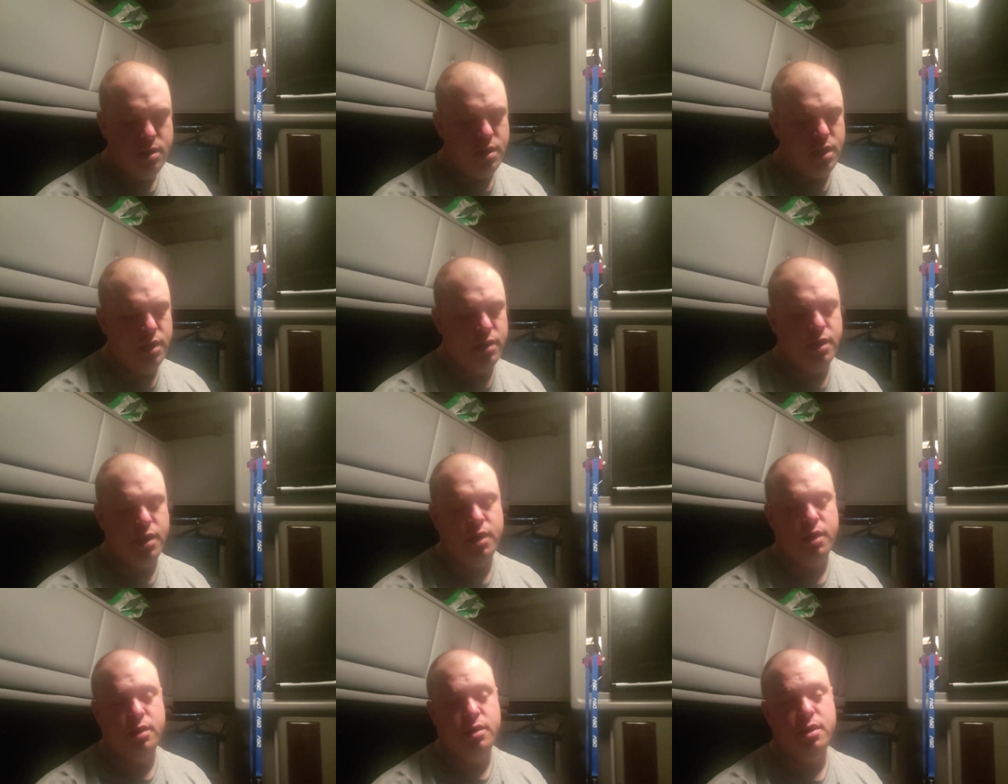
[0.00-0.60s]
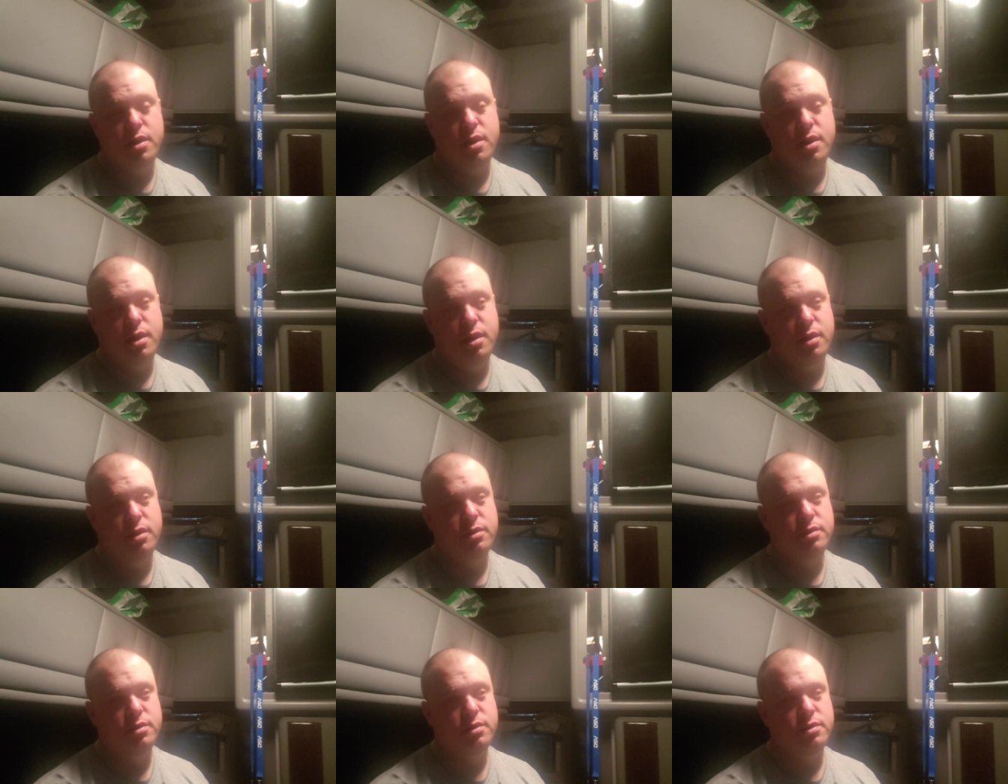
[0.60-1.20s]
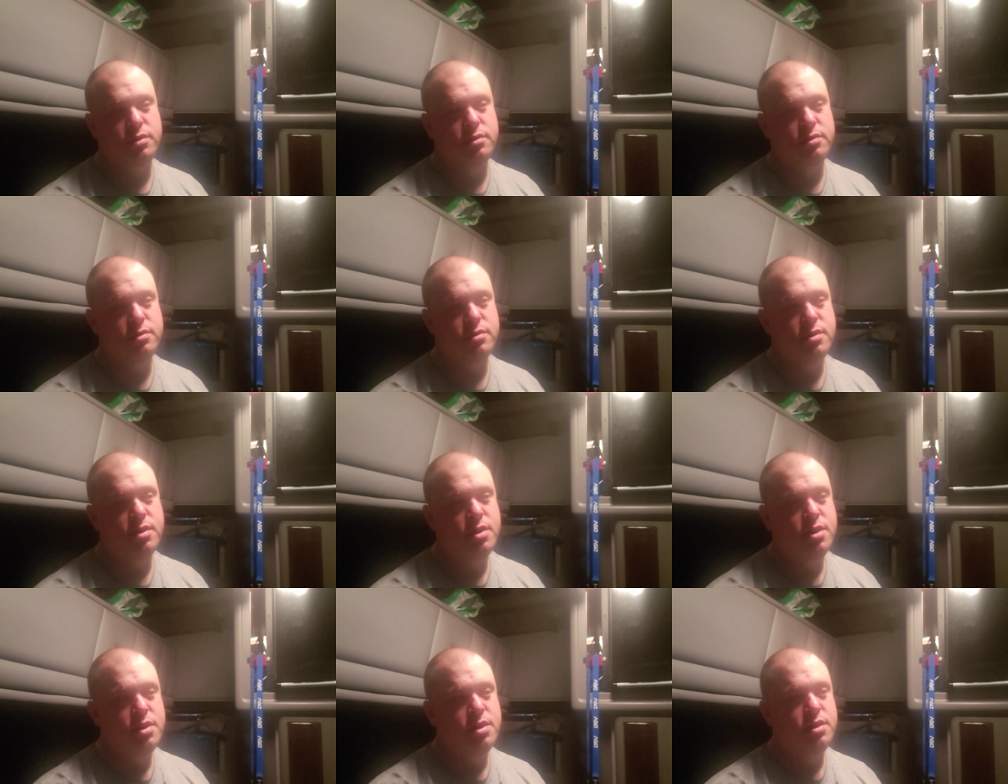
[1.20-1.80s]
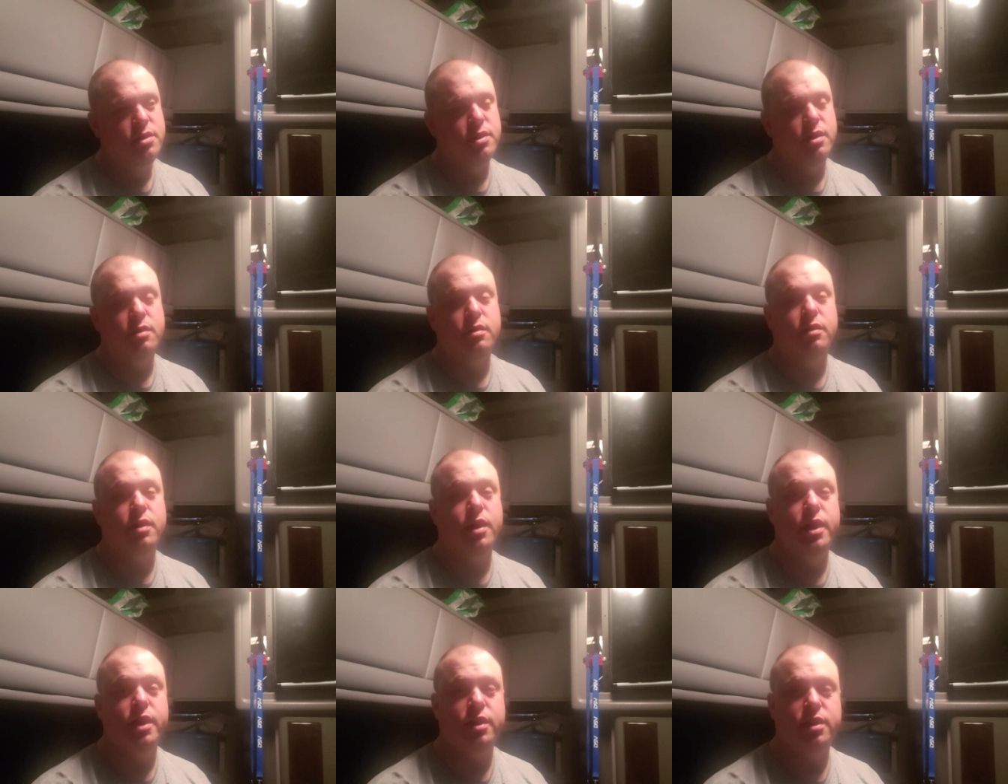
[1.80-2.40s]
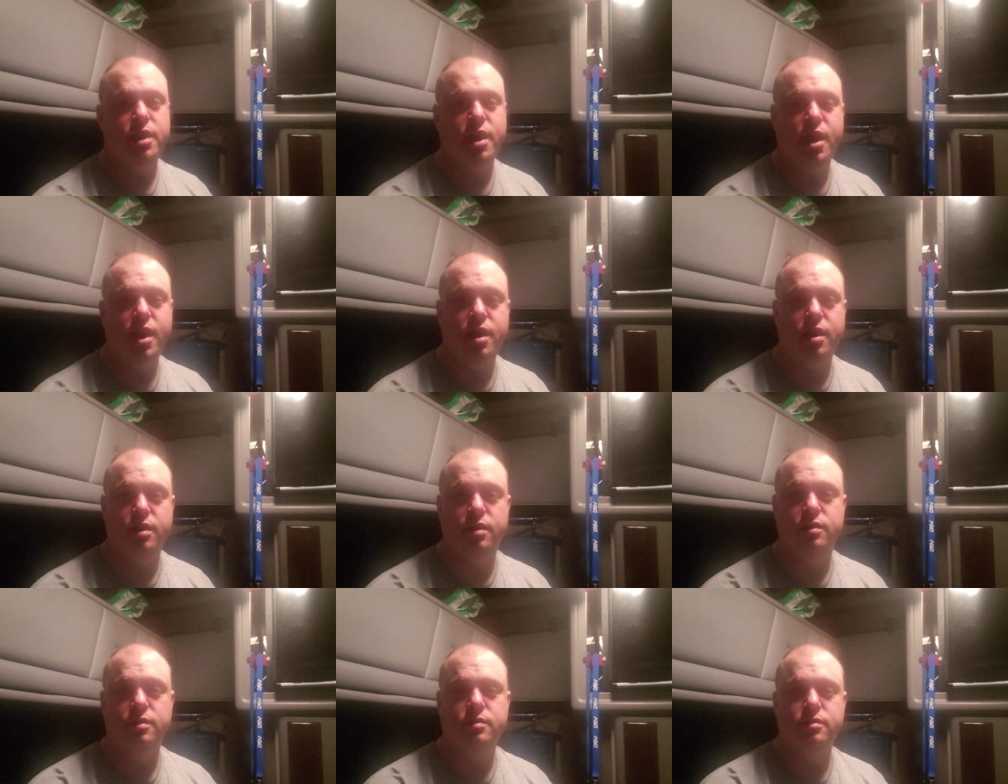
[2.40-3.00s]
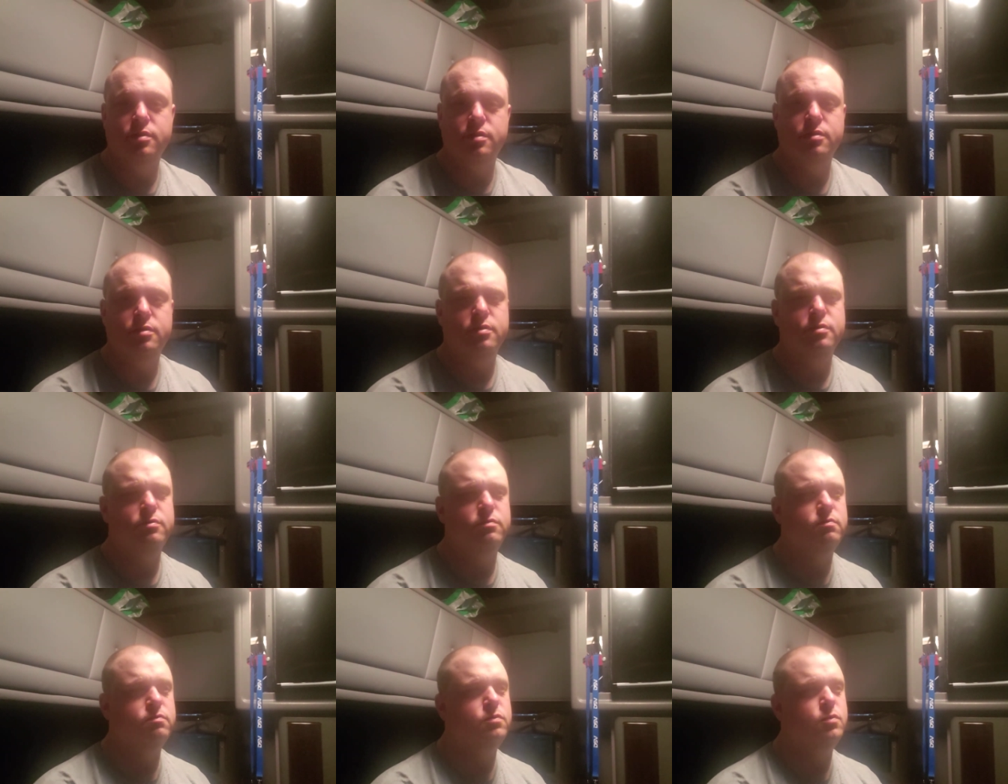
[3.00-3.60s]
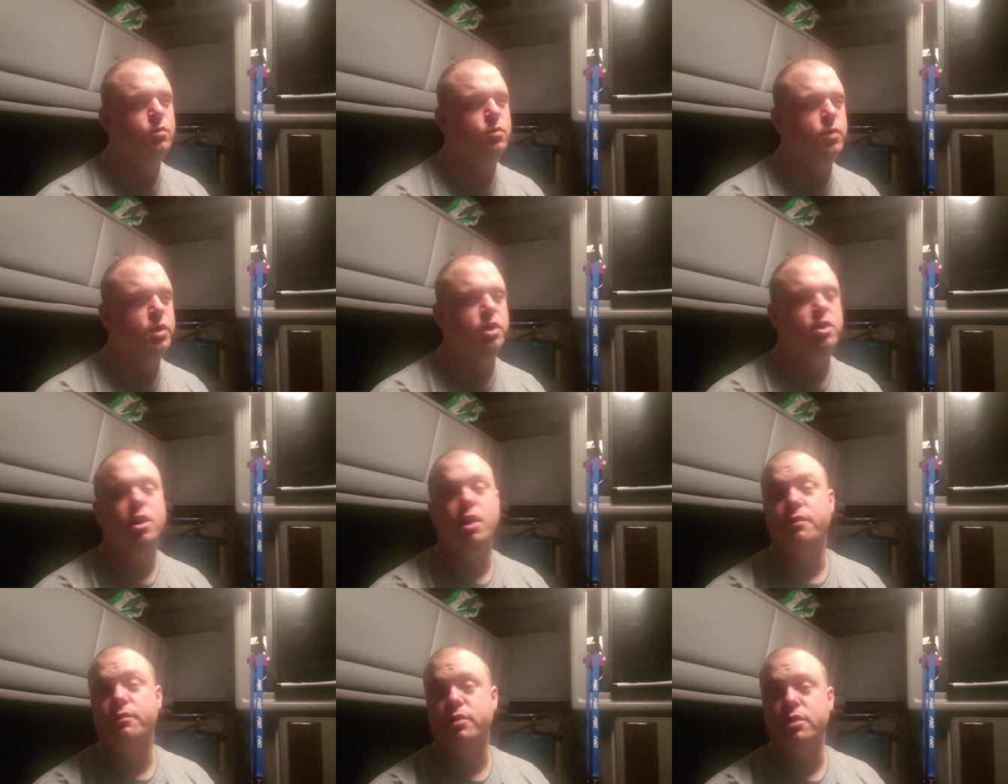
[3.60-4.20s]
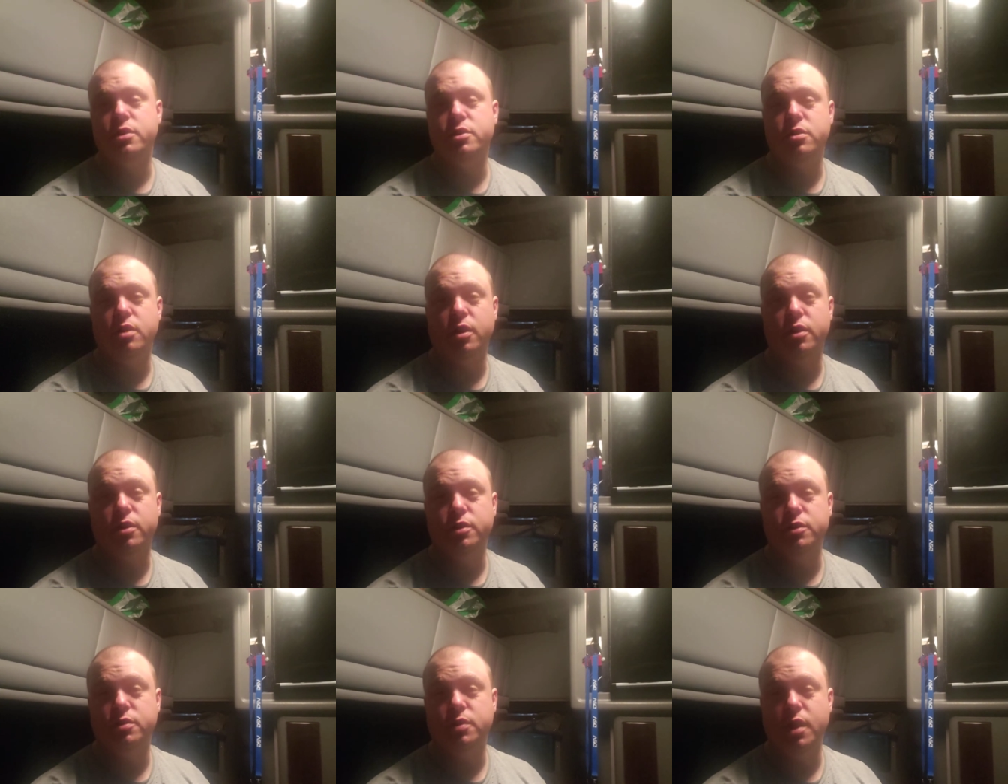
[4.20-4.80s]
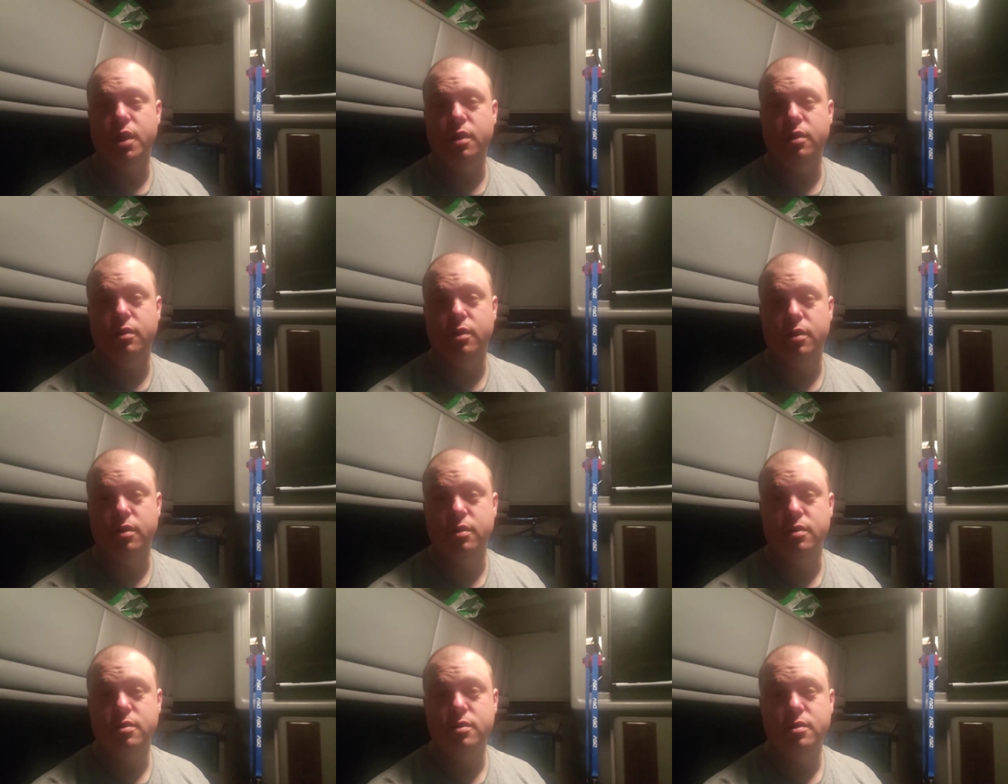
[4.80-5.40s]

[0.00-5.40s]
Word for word: And then uh, they're like, yeah, recover truck and trailer.